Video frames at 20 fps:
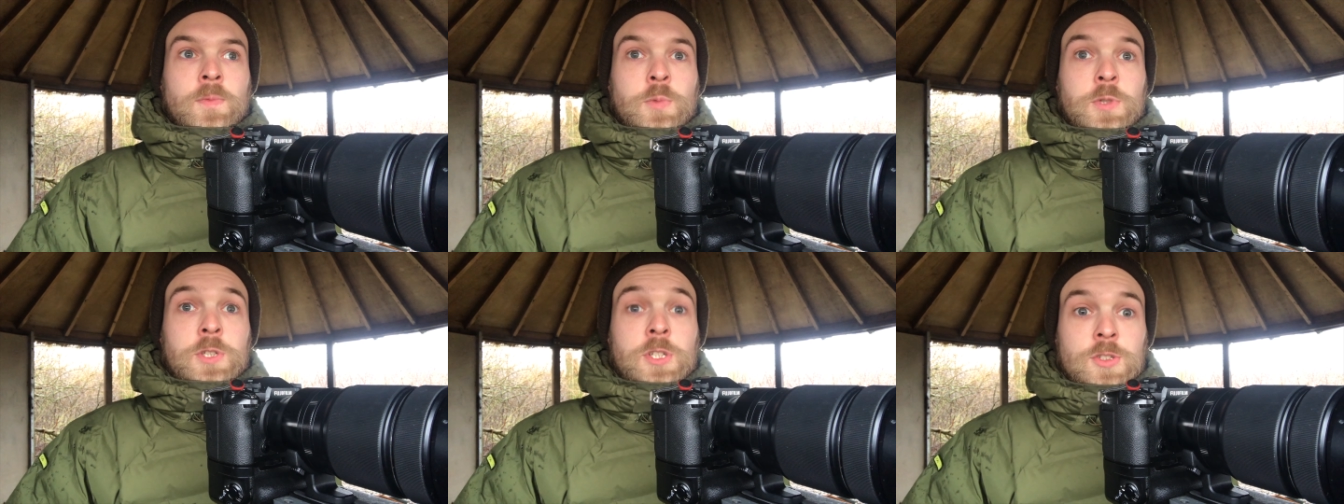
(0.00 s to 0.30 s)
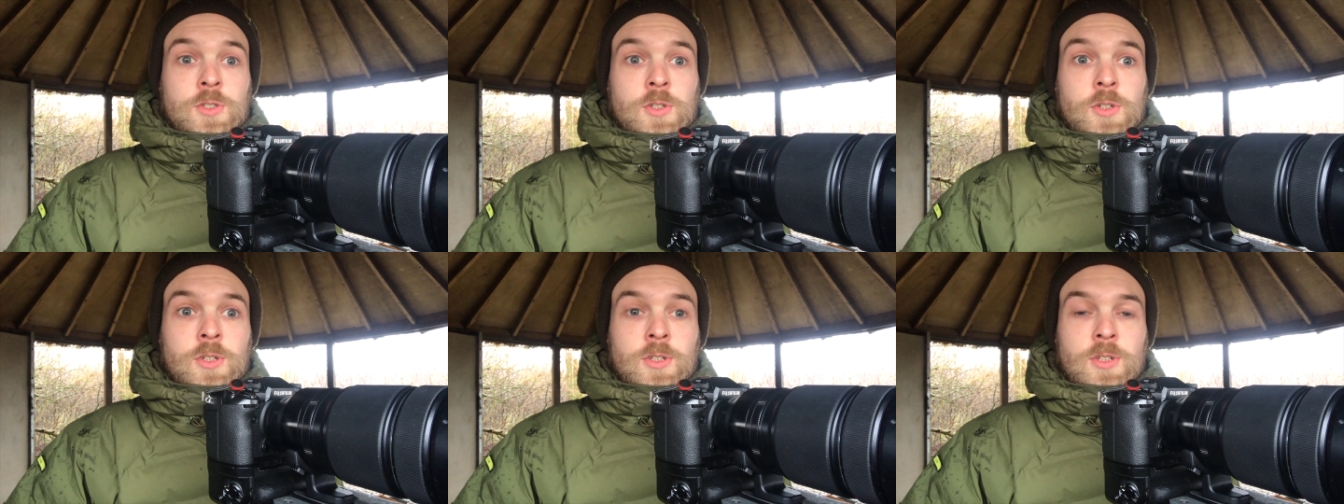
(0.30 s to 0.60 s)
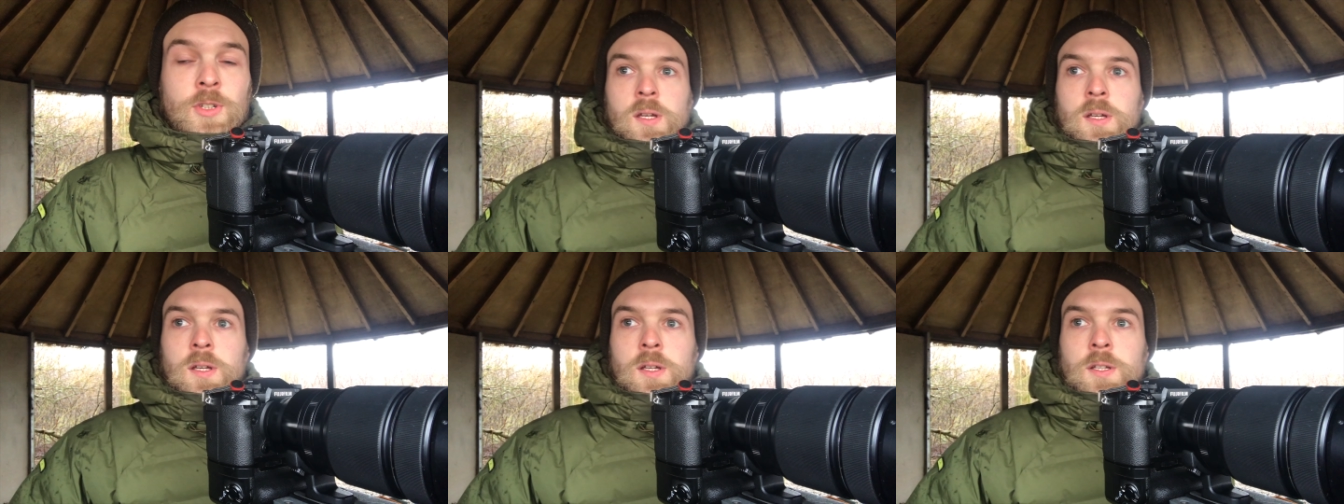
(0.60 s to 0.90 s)
which is good
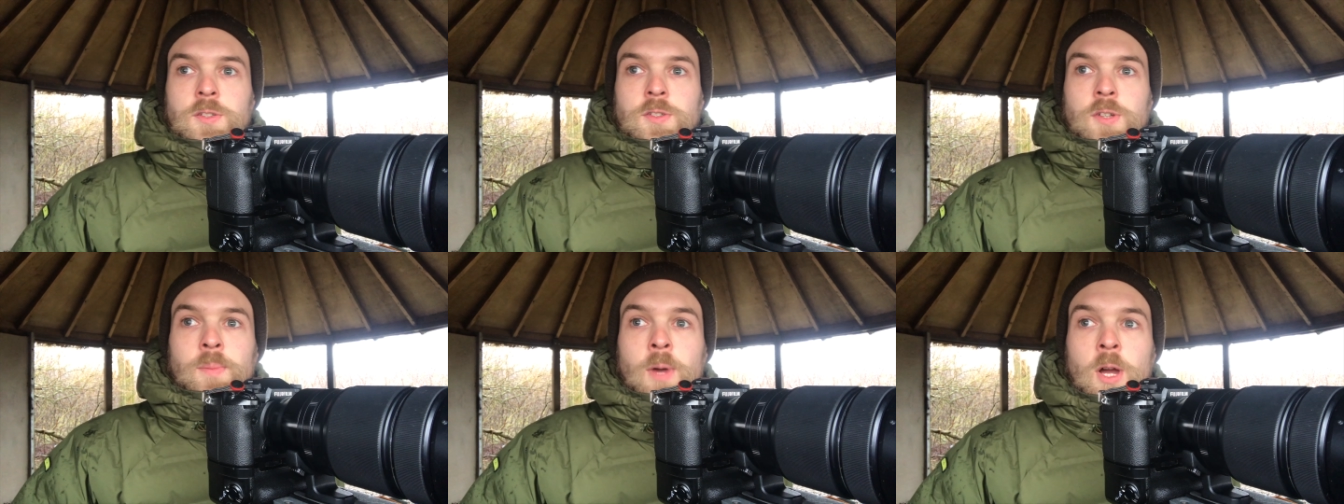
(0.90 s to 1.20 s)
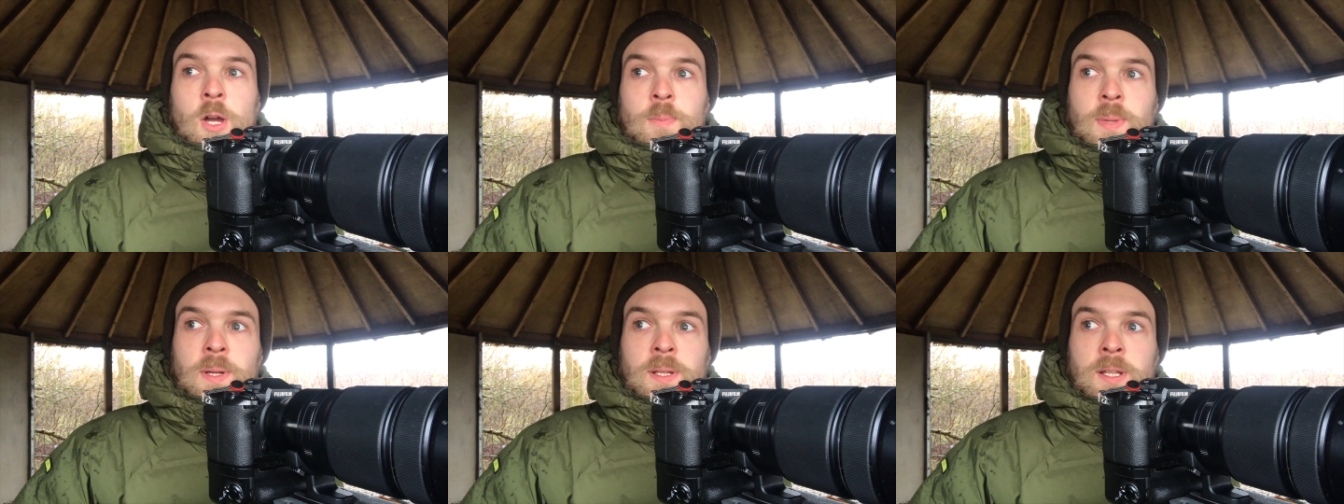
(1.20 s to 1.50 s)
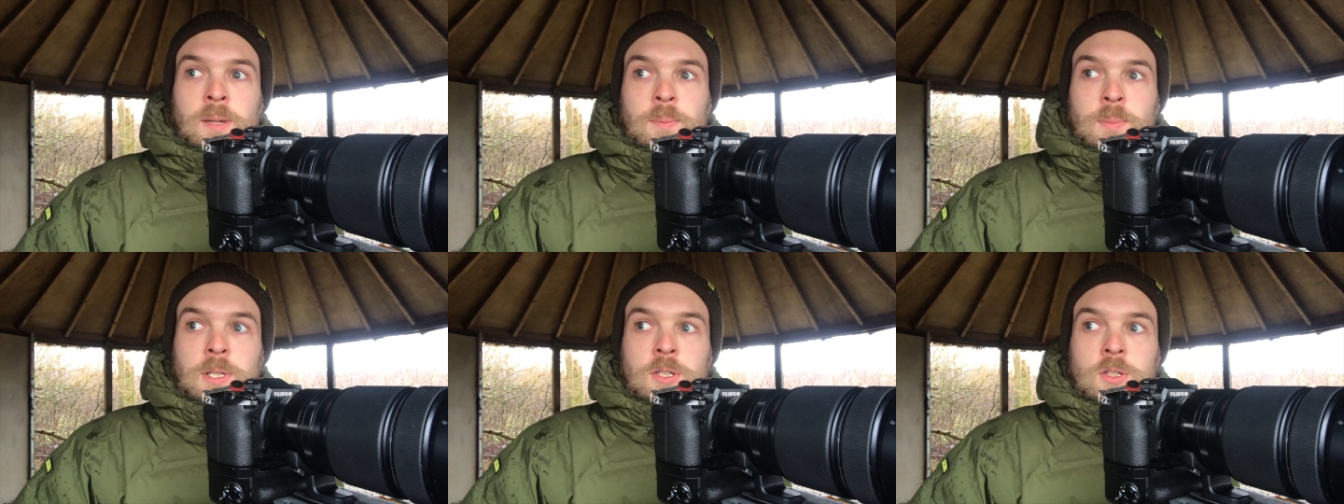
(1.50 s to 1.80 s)
so I'm hoping
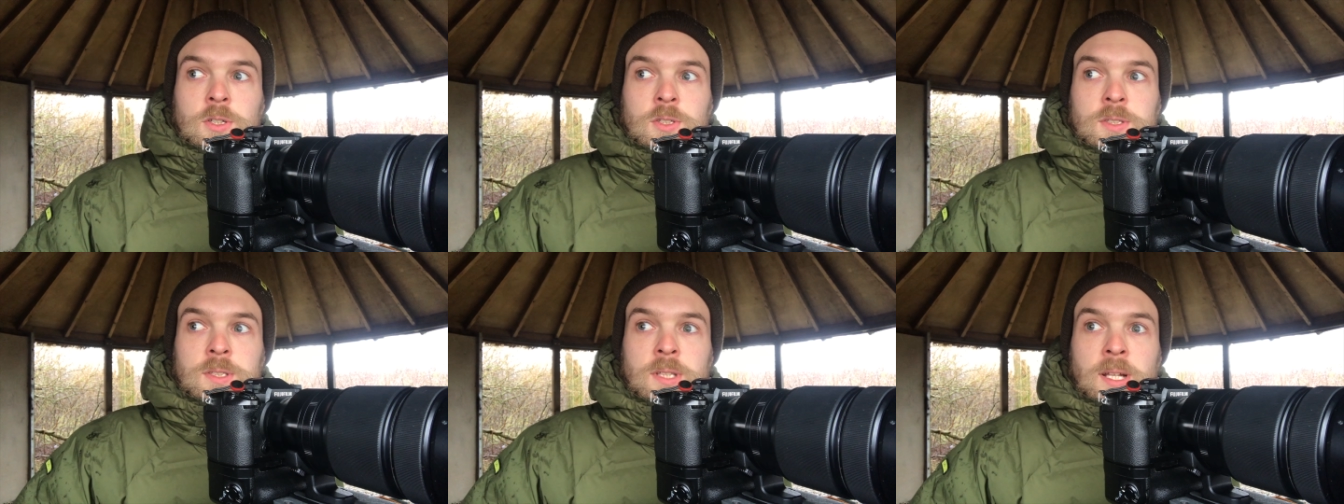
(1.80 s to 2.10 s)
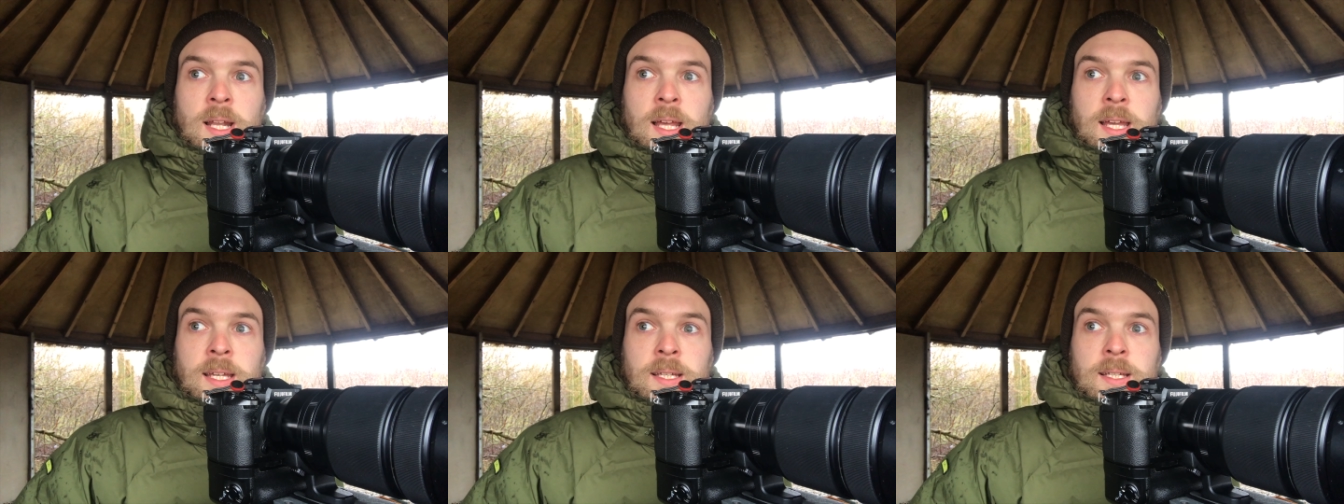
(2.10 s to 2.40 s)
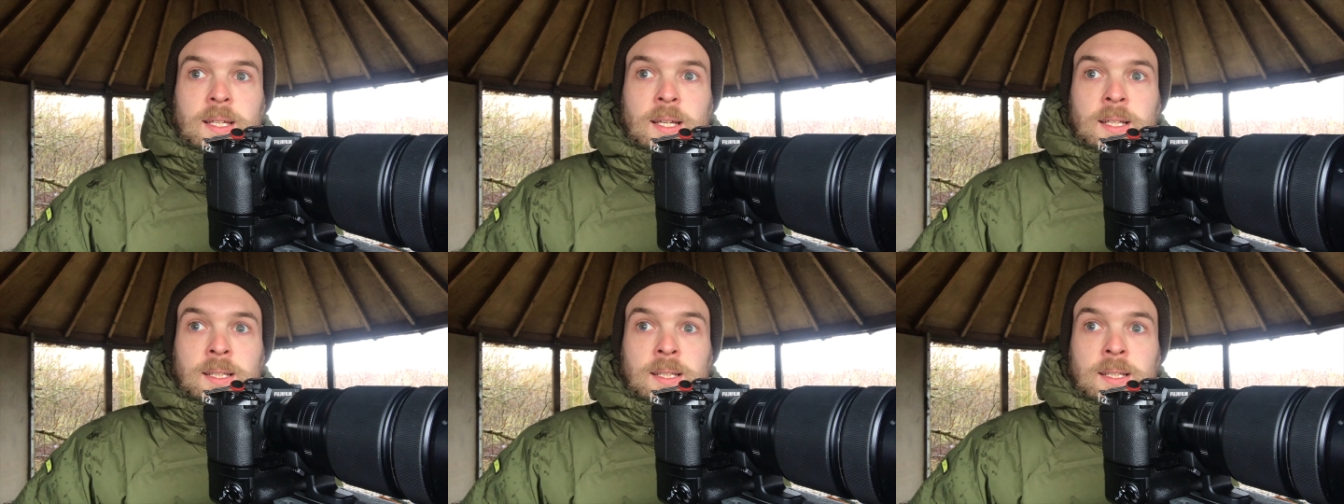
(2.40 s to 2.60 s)
that because the lake